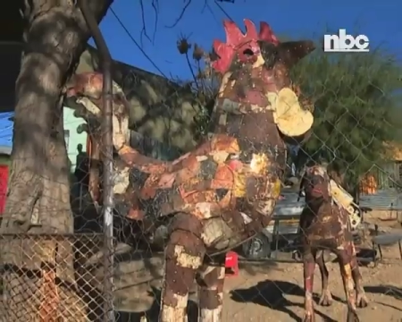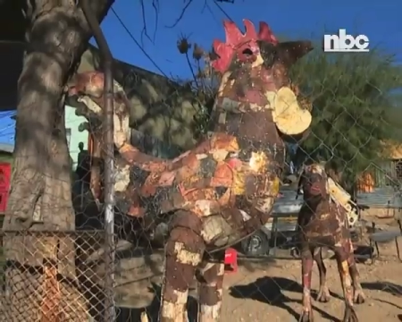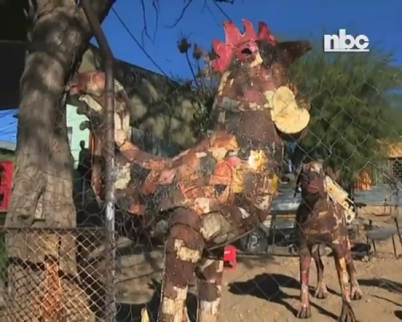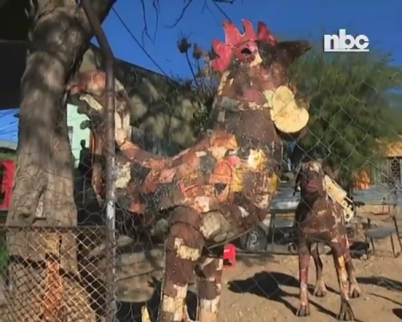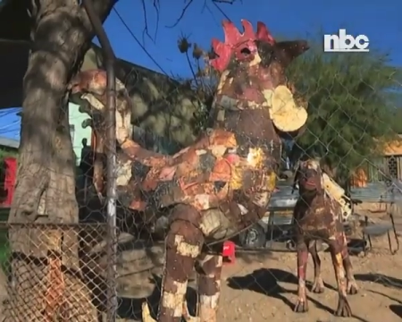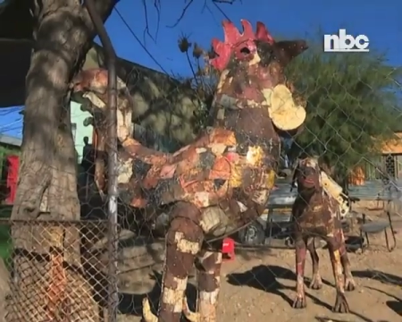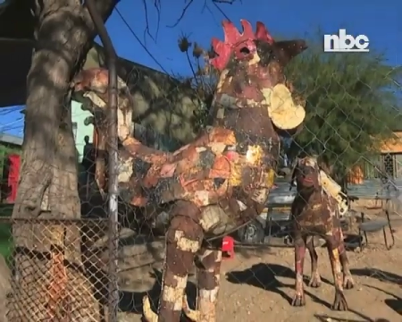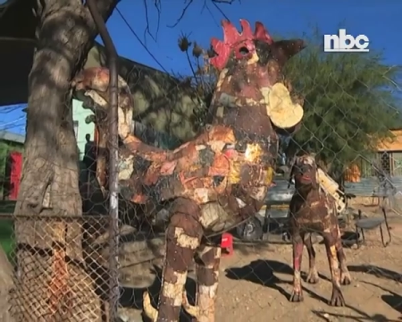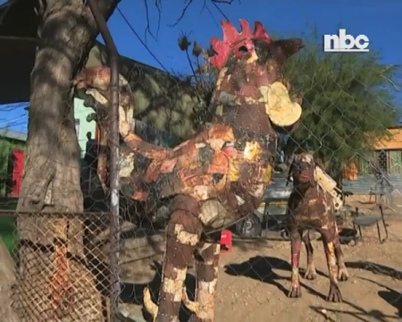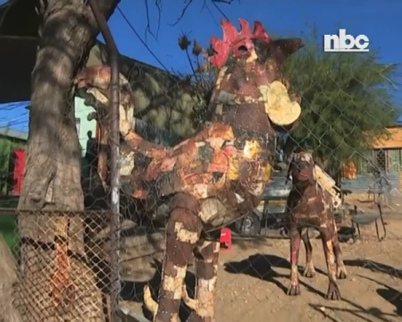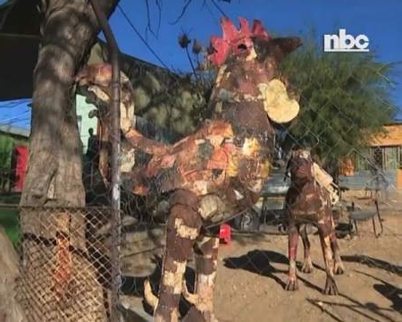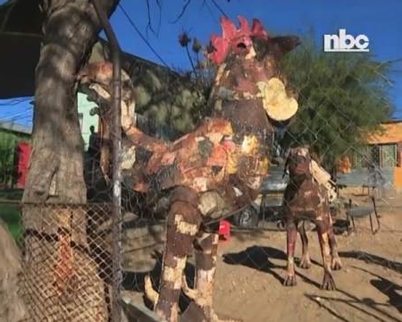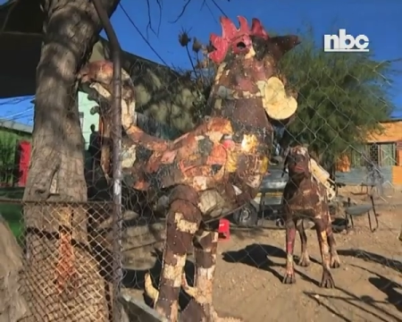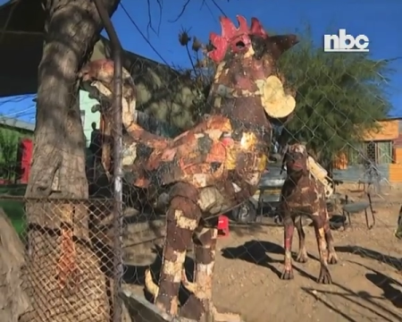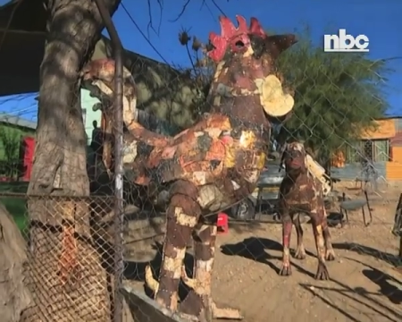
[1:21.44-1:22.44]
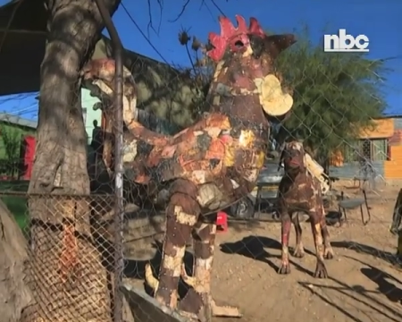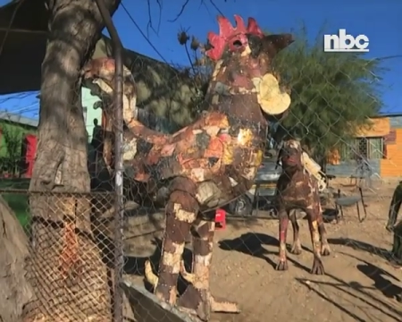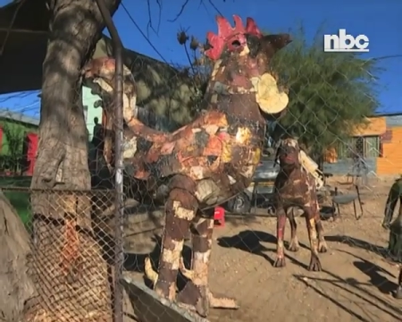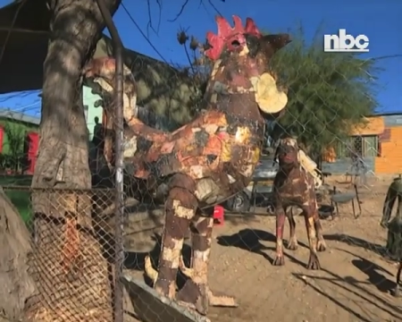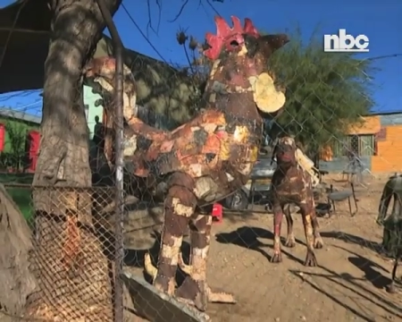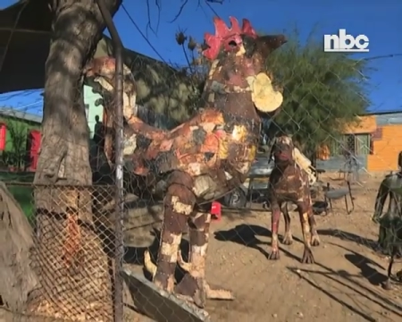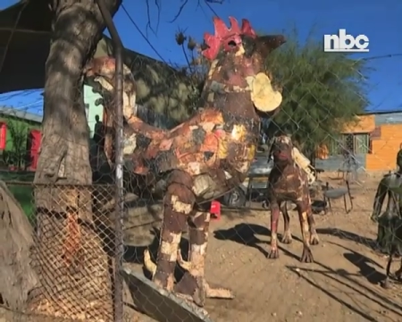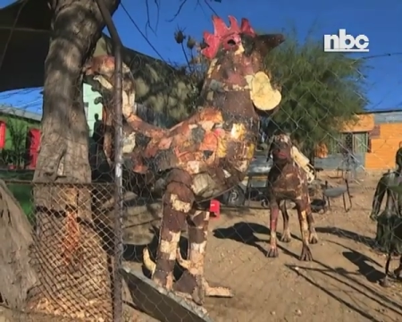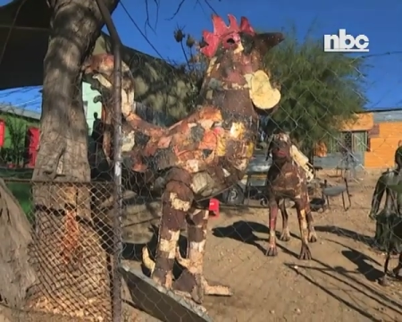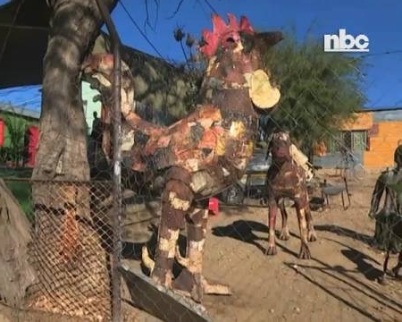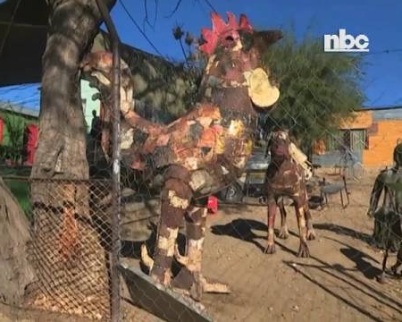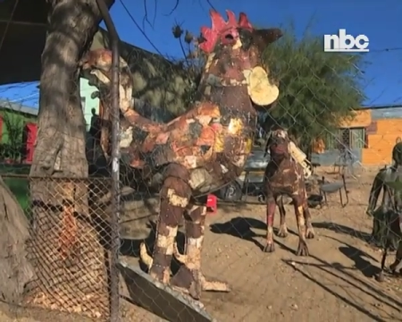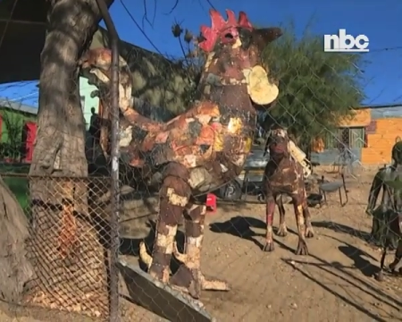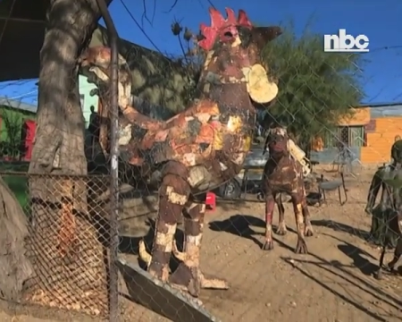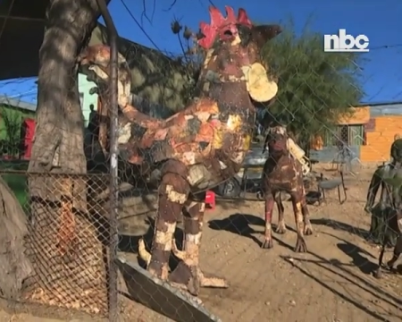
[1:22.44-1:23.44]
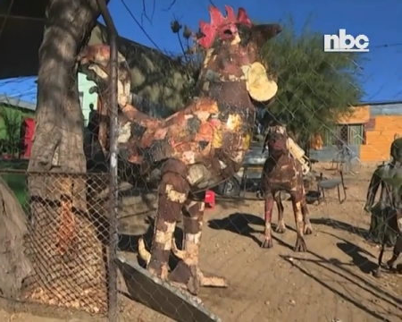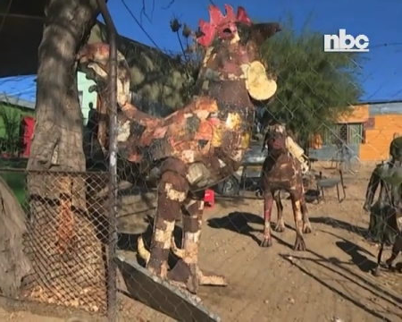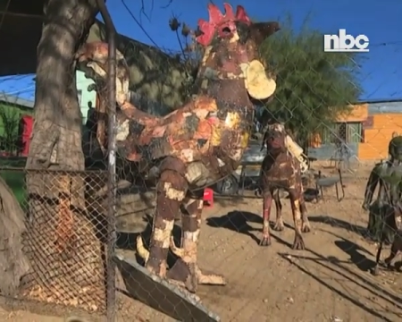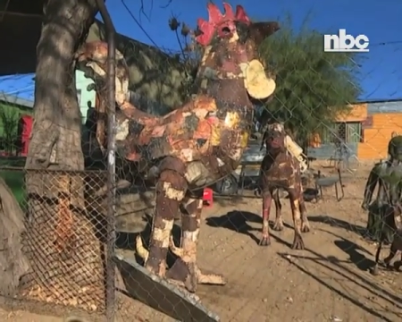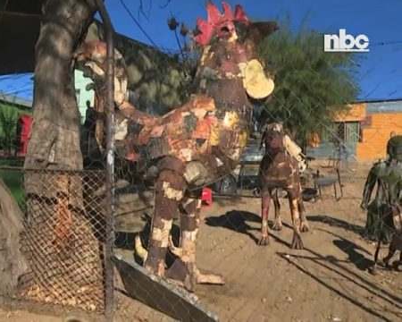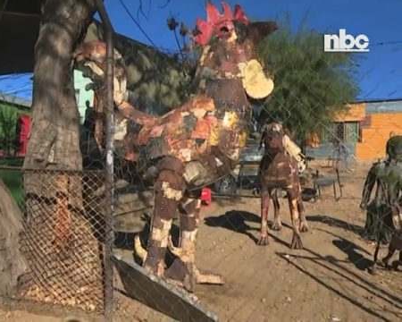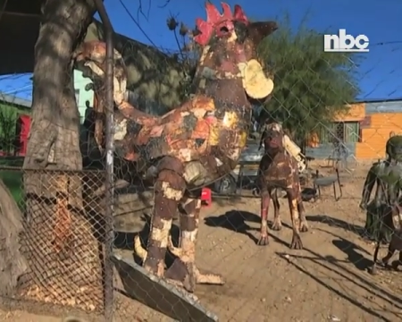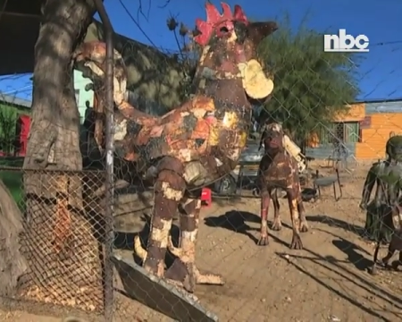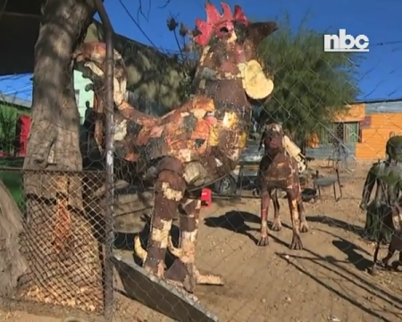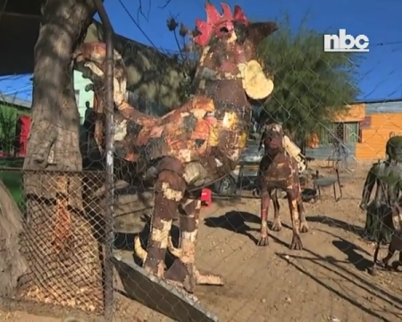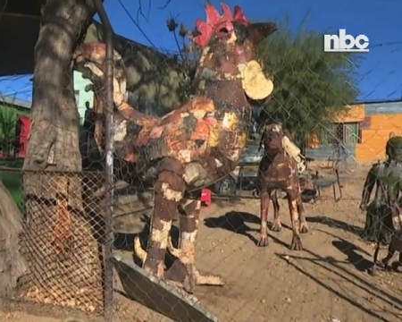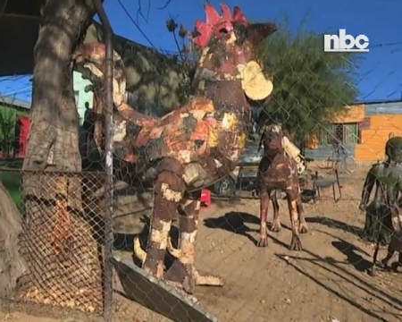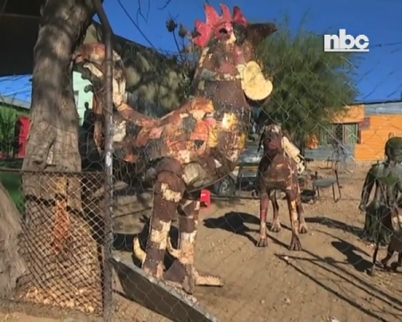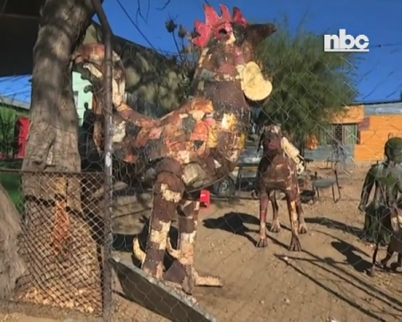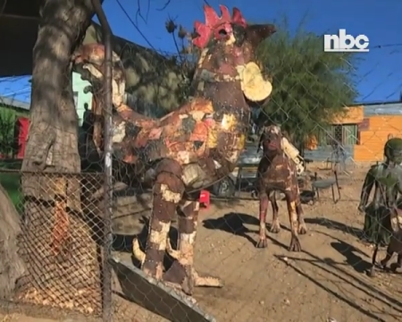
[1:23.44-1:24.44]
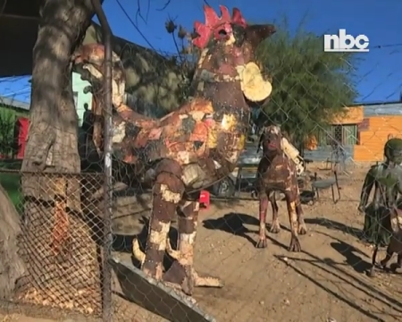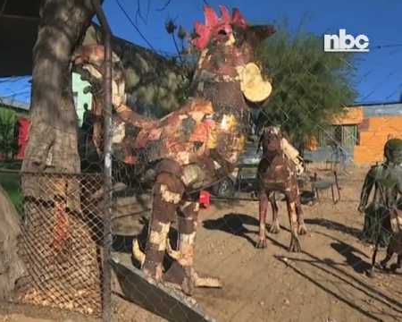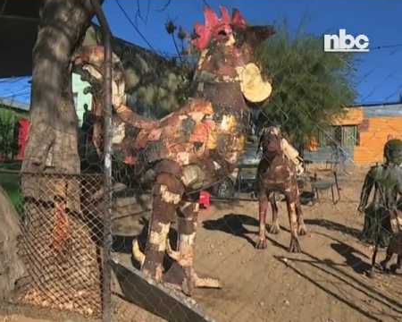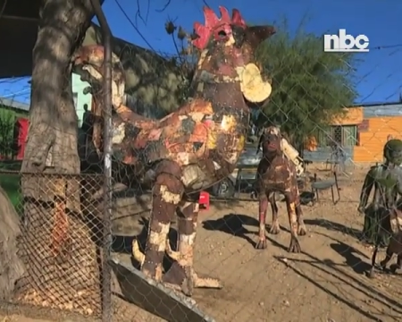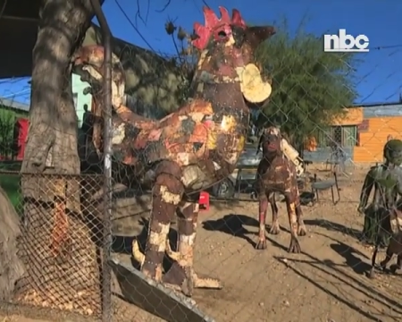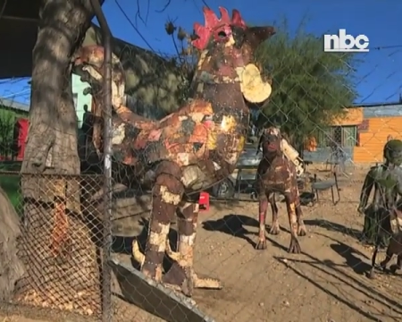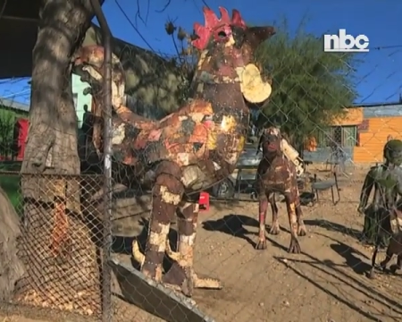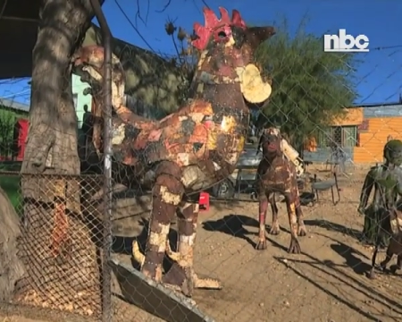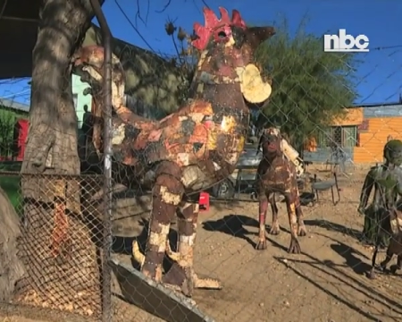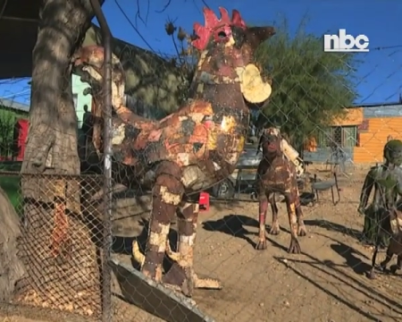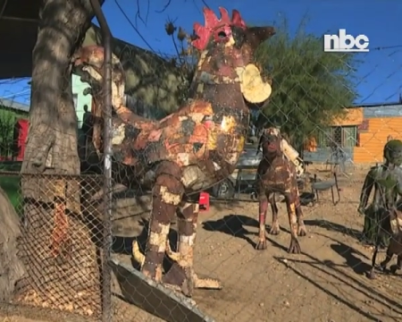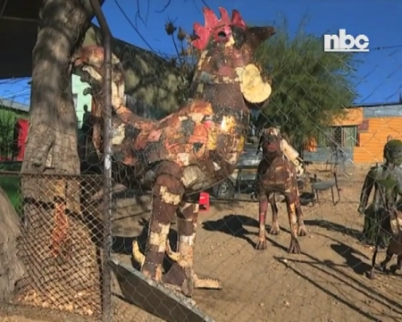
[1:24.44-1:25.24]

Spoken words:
No face is visible, so there are no lips to read.